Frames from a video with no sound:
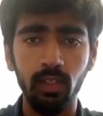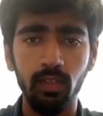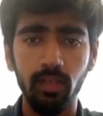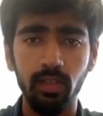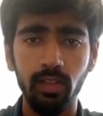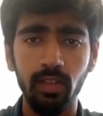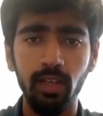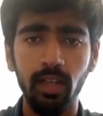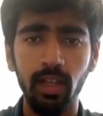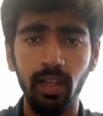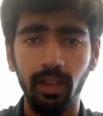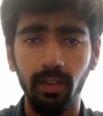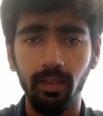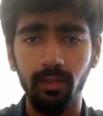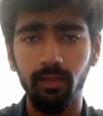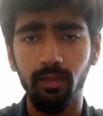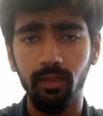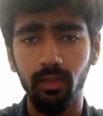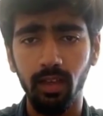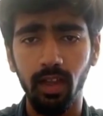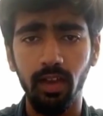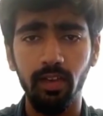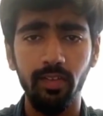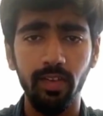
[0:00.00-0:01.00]

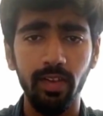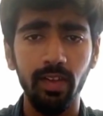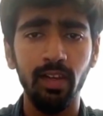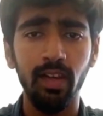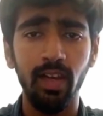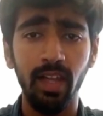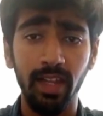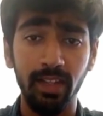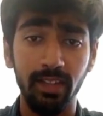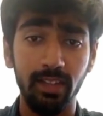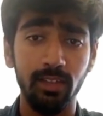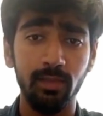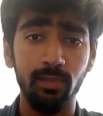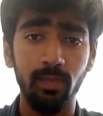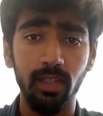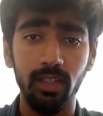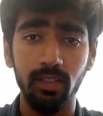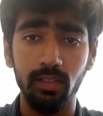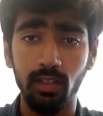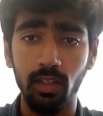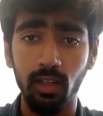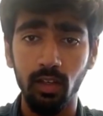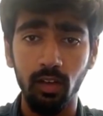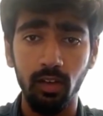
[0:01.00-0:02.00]
I really like this
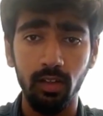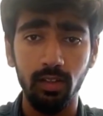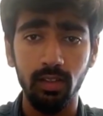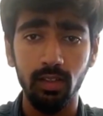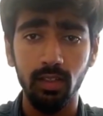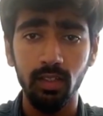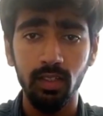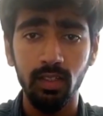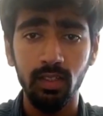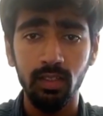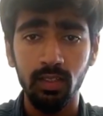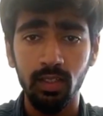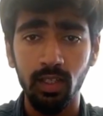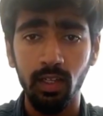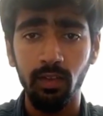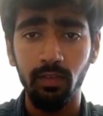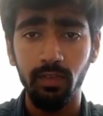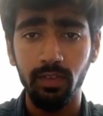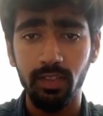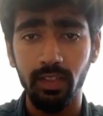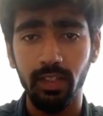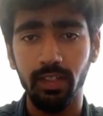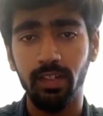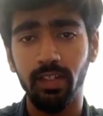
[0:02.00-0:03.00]
place a lot.
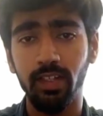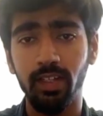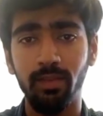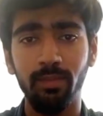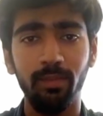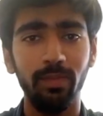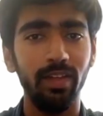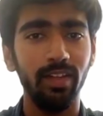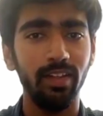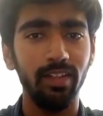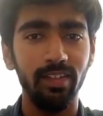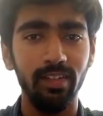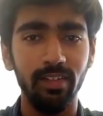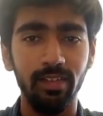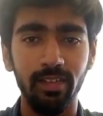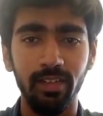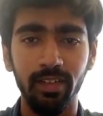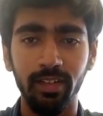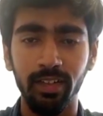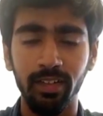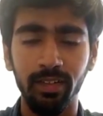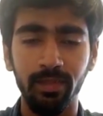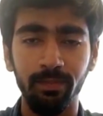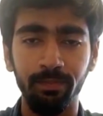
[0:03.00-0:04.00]
I wish I can come back
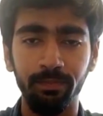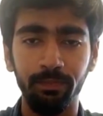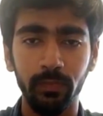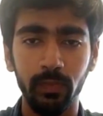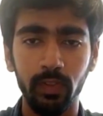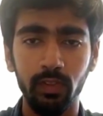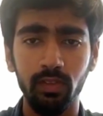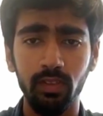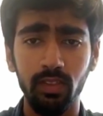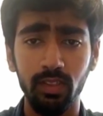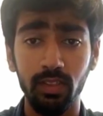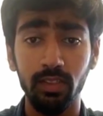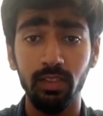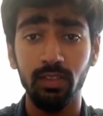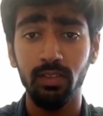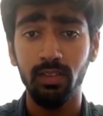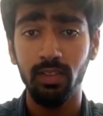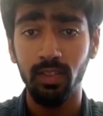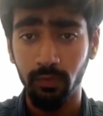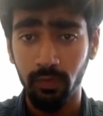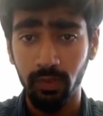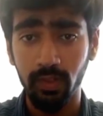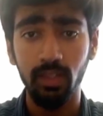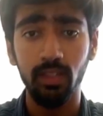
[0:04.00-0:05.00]
here again. So this is
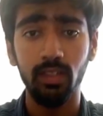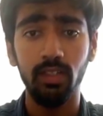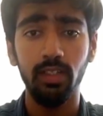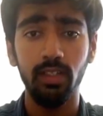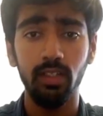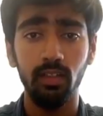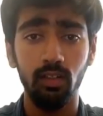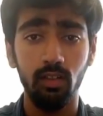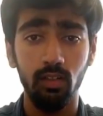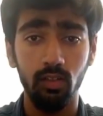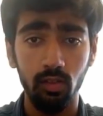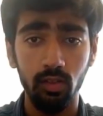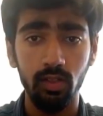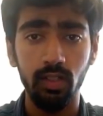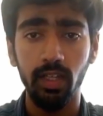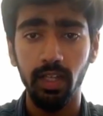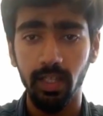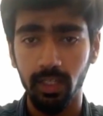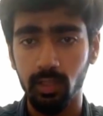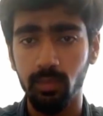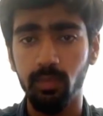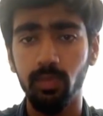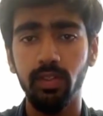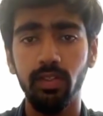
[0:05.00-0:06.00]
definitely a good
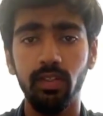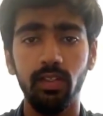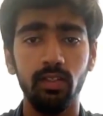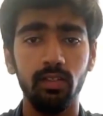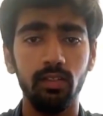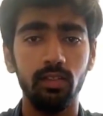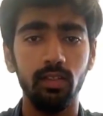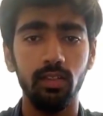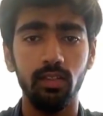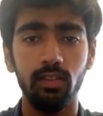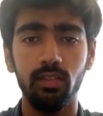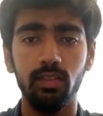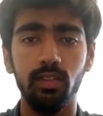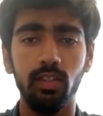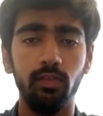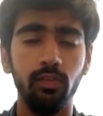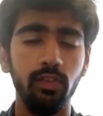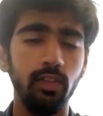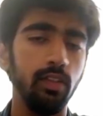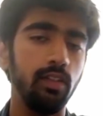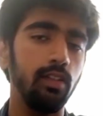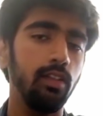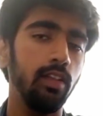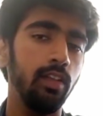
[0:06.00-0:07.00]
experience. It's
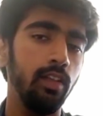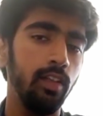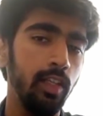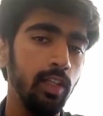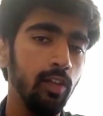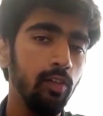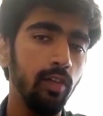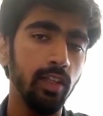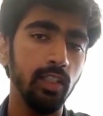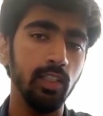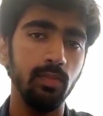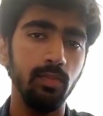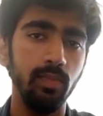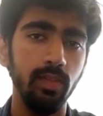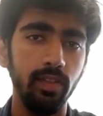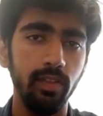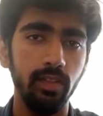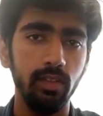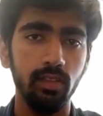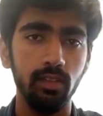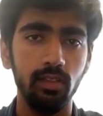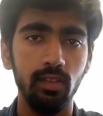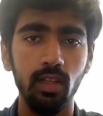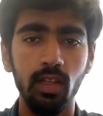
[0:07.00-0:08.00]
definitely a new
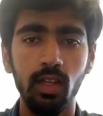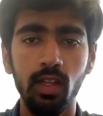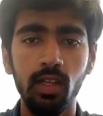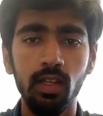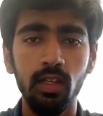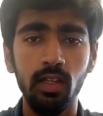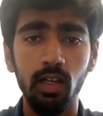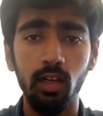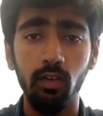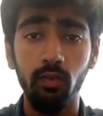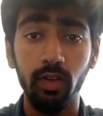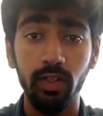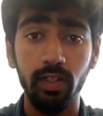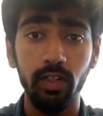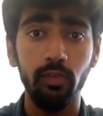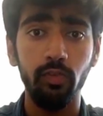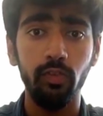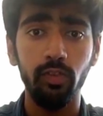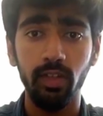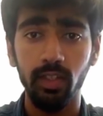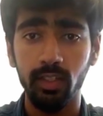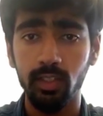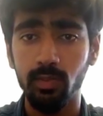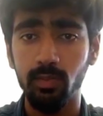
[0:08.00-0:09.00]
experience, a
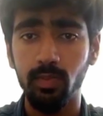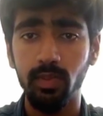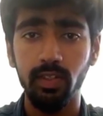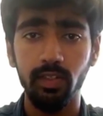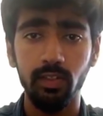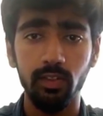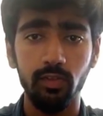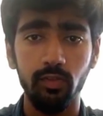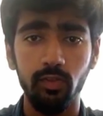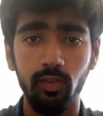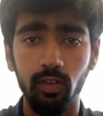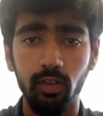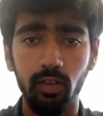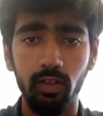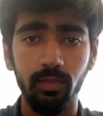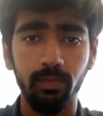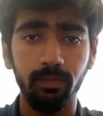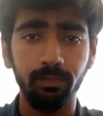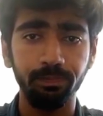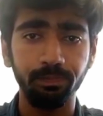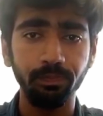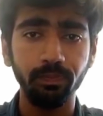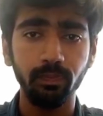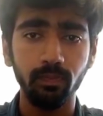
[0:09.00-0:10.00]
wonderful experience for
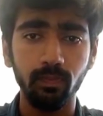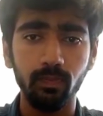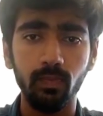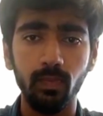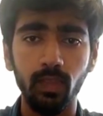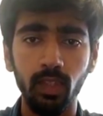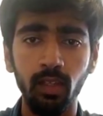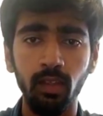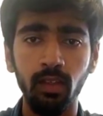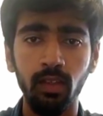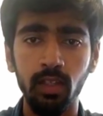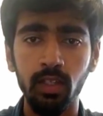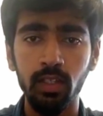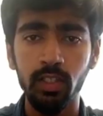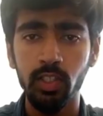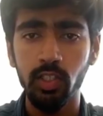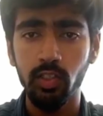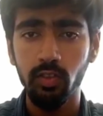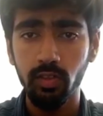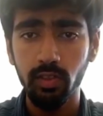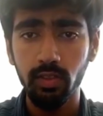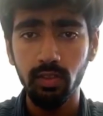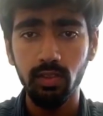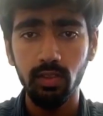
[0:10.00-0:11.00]

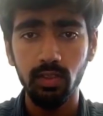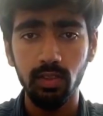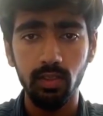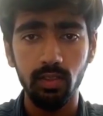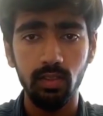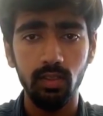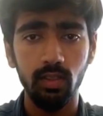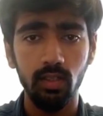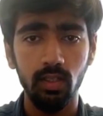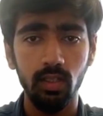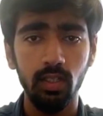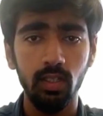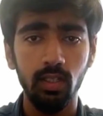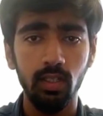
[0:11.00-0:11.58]
students,